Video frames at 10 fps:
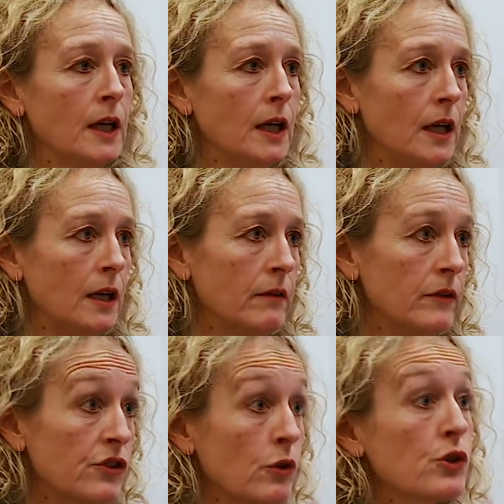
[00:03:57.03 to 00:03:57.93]
uh,
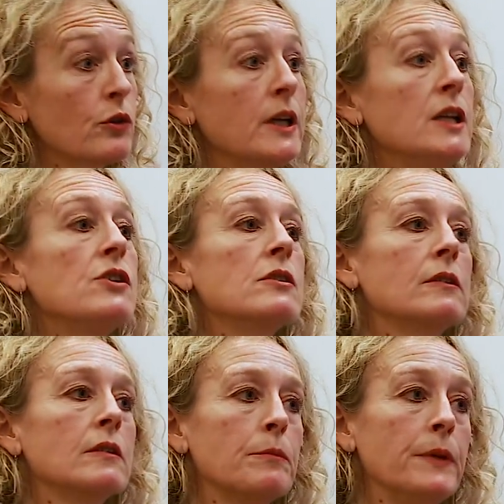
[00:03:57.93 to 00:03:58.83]
with social
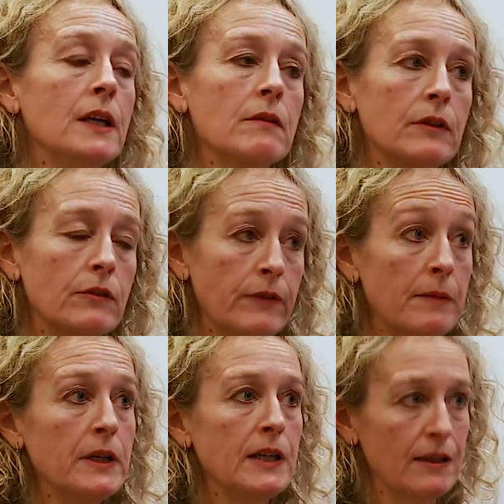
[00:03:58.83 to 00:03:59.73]
cohesion, being with
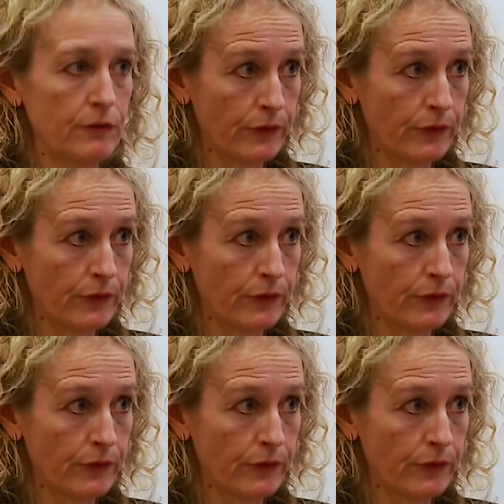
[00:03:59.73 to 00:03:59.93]
family and